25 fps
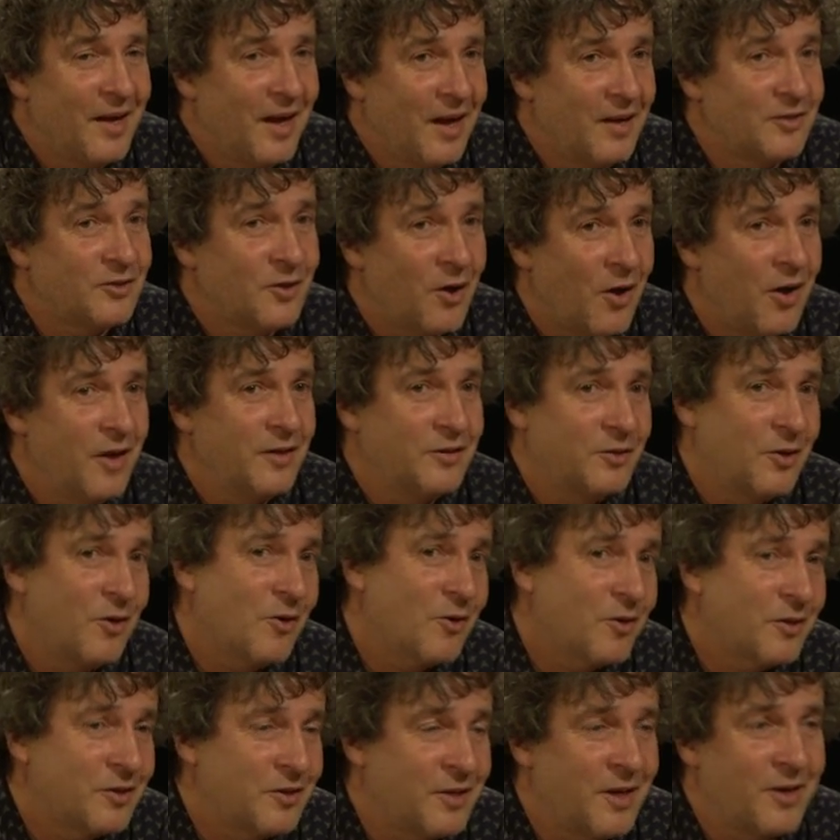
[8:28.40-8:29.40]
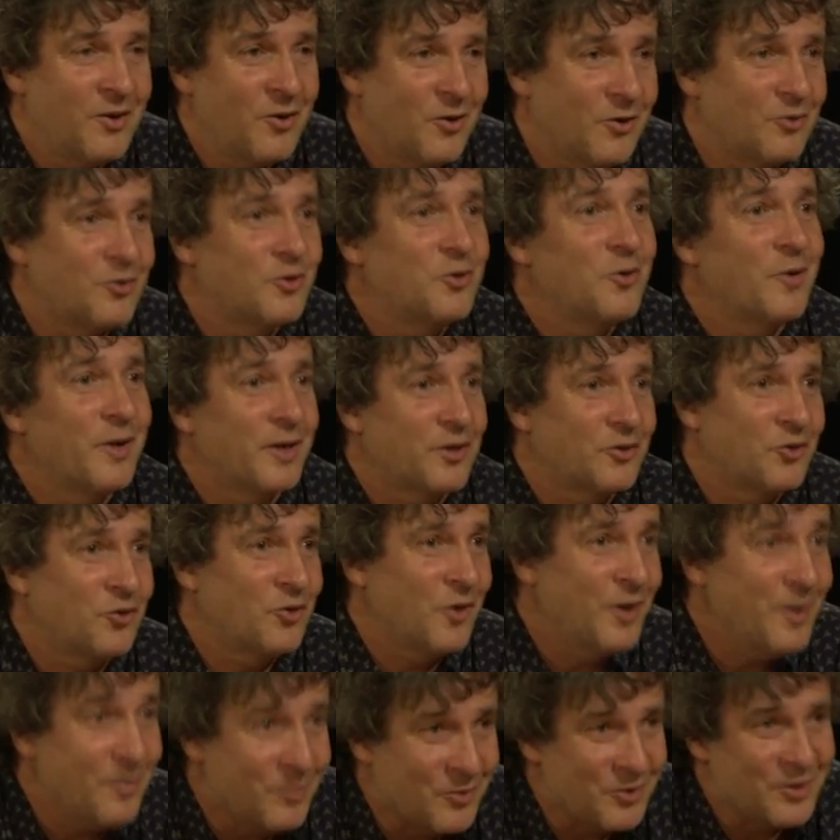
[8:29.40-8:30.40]
as long as they're not too
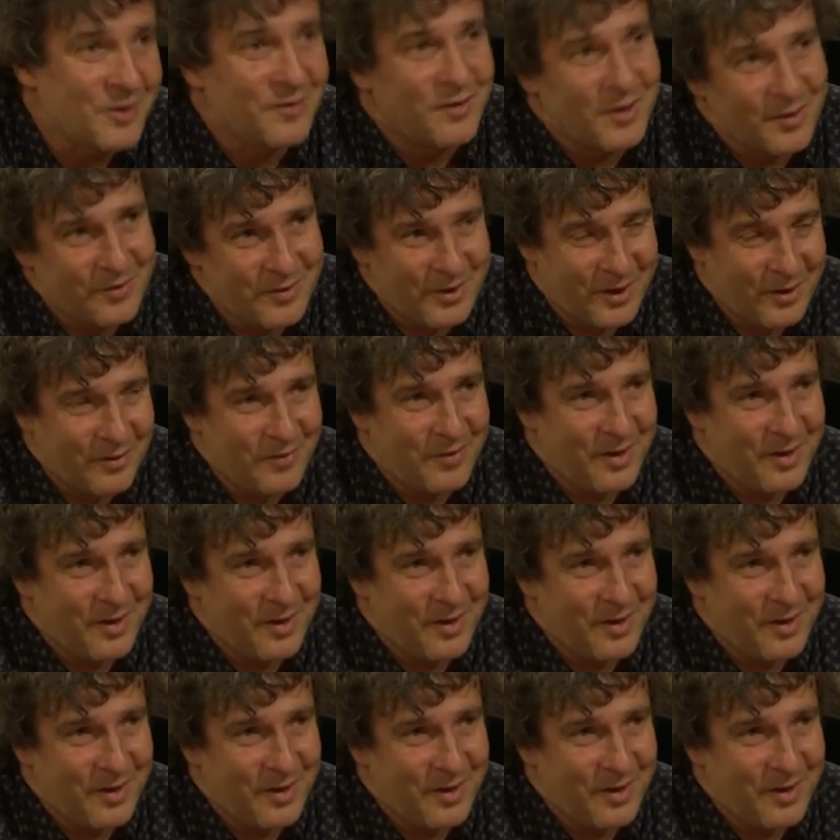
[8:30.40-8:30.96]
extreme so that